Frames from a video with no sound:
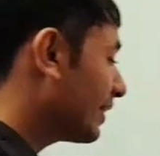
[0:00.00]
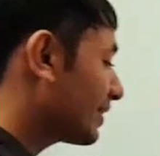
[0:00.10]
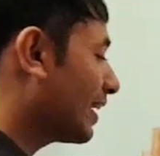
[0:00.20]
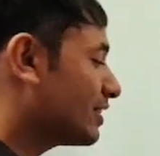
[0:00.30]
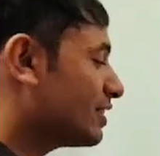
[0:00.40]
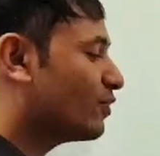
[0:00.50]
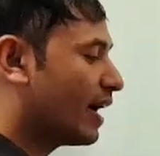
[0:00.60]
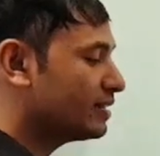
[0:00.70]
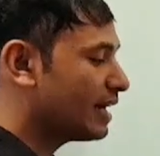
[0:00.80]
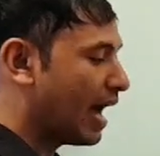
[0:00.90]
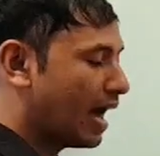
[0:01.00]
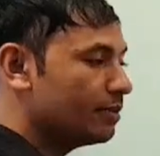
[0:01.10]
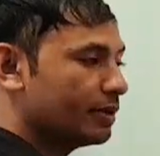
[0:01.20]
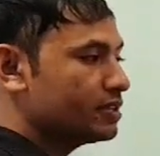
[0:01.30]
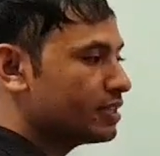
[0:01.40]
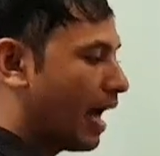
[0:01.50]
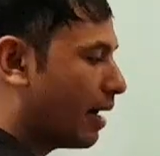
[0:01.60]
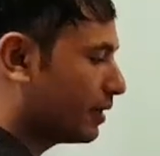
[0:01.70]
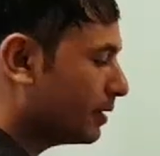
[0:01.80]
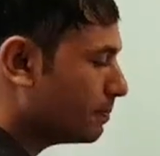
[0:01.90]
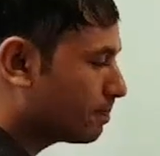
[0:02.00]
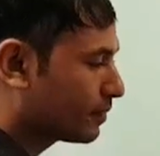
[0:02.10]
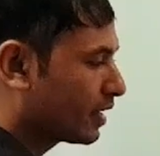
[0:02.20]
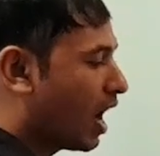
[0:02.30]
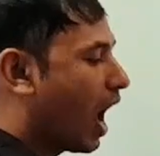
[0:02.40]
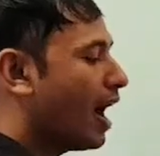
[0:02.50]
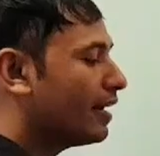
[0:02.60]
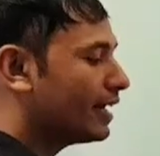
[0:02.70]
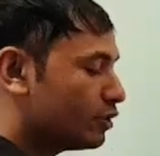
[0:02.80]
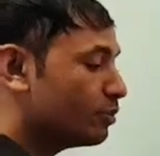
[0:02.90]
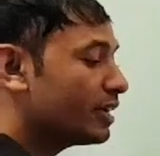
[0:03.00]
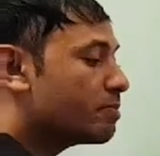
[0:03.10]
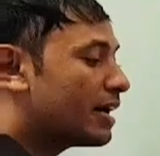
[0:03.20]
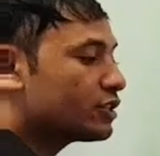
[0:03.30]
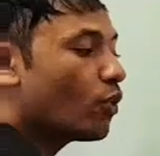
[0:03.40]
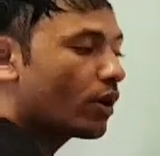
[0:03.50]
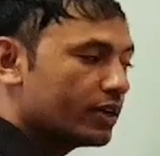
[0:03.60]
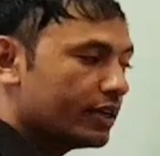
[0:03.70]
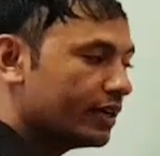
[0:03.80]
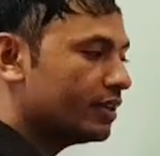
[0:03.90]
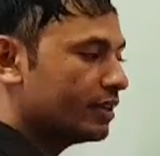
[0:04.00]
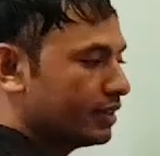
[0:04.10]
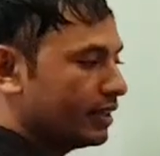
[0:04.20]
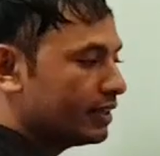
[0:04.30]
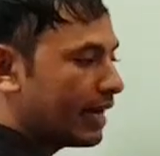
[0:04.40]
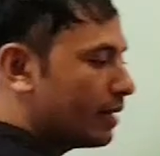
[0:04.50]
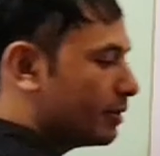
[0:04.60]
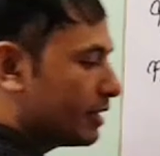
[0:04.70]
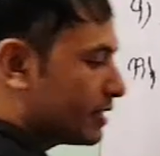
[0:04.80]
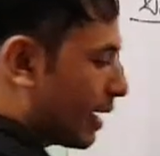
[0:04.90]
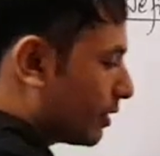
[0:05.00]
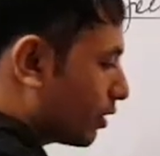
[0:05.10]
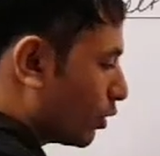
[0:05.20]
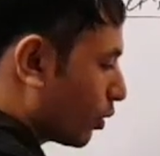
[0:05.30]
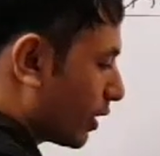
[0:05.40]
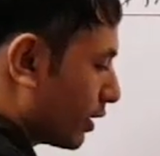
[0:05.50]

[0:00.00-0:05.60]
the elements having higher atomic mass earlier than the elements having lower atomic mass.